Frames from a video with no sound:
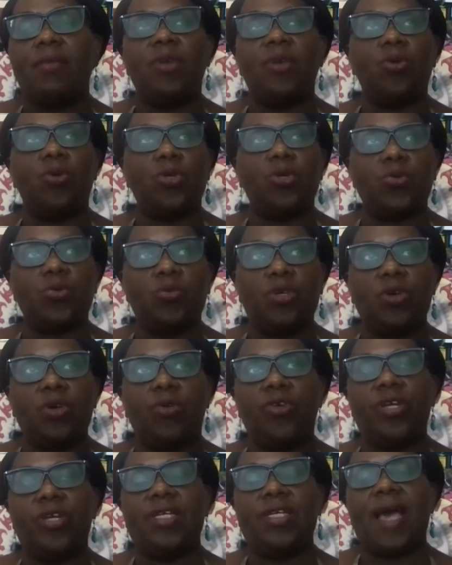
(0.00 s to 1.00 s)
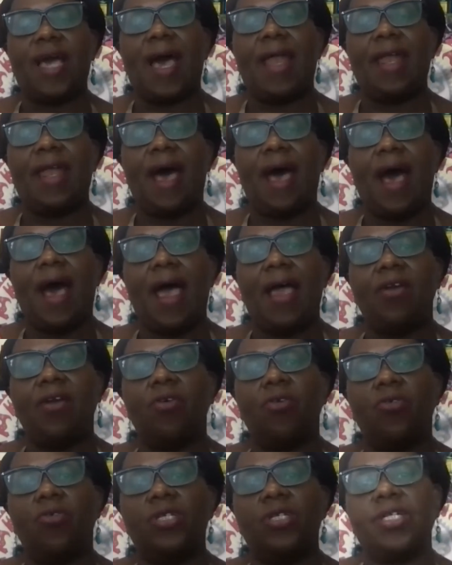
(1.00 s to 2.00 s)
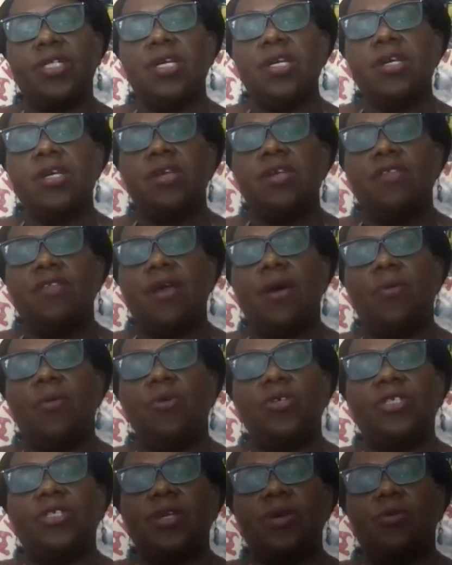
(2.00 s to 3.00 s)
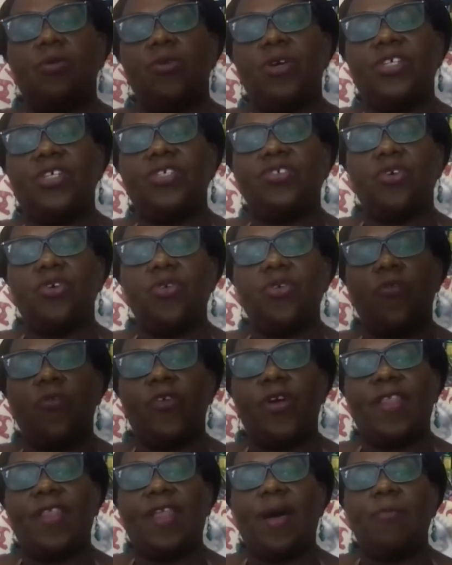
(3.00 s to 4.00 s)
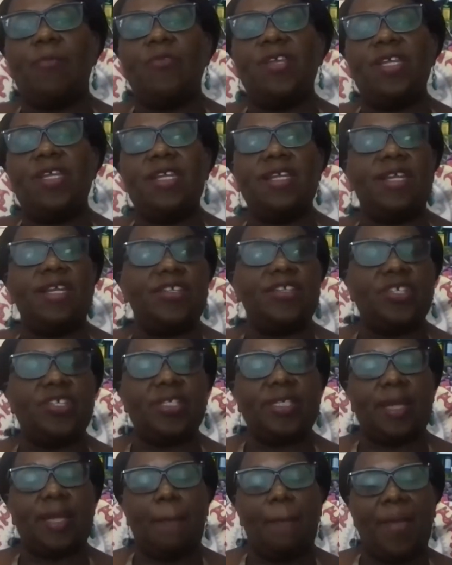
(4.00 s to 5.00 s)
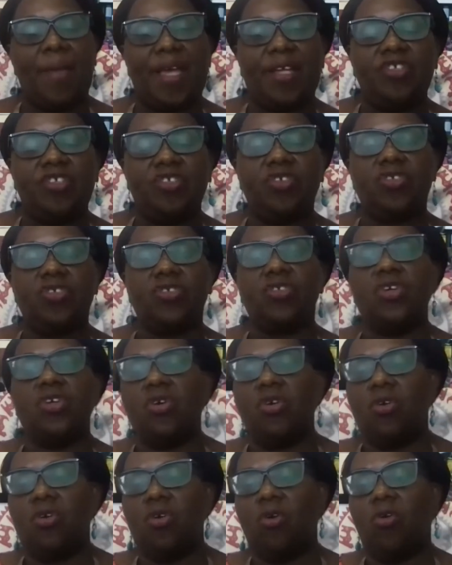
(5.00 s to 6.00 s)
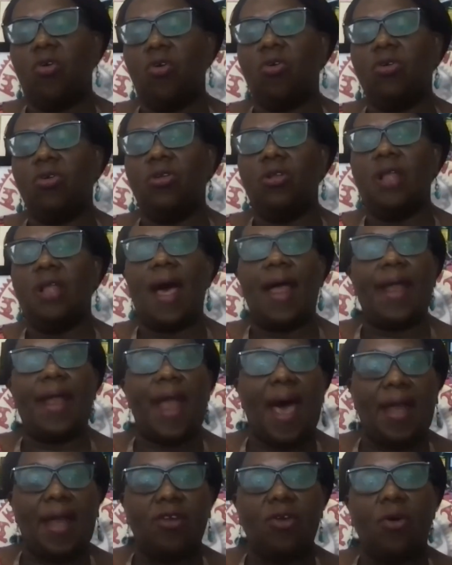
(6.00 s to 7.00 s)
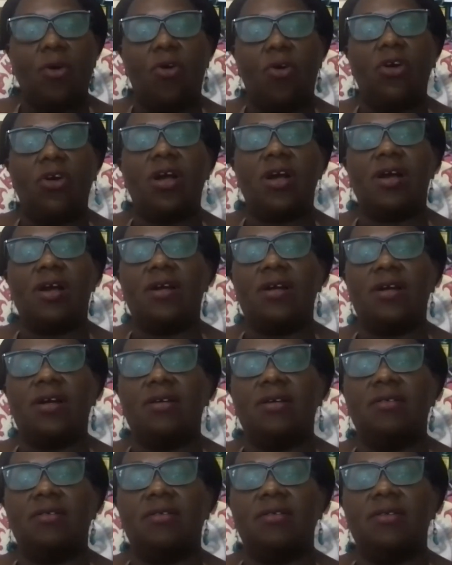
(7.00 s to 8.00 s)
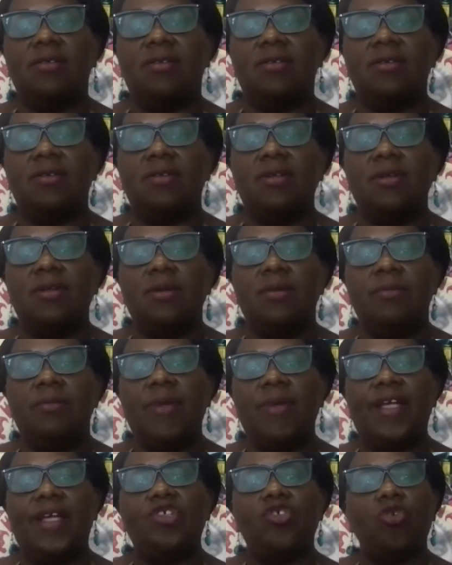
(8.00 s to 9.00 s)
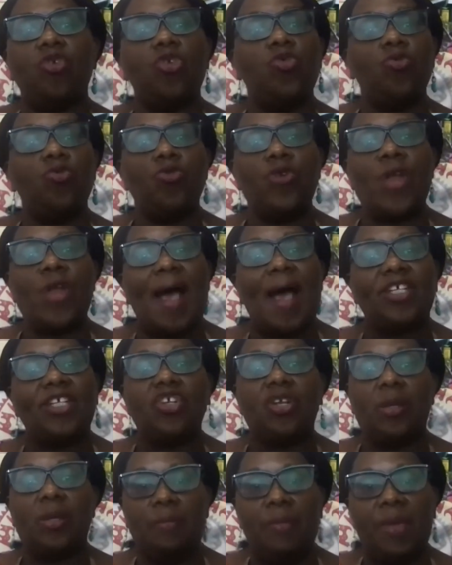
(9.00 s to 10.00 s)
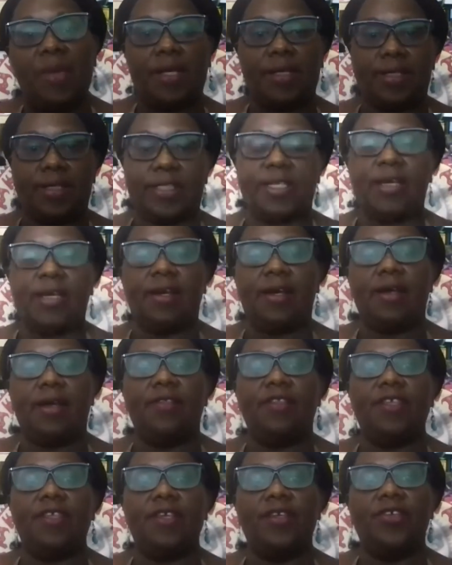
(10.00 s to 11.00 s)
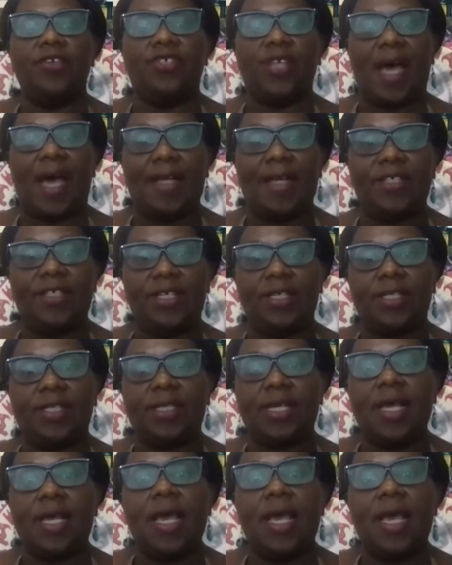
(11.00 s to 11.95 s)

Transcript: because we already had a high court, there was the question of whether we needed just a bench or an ad hoc bench, or you could actually mix the judges.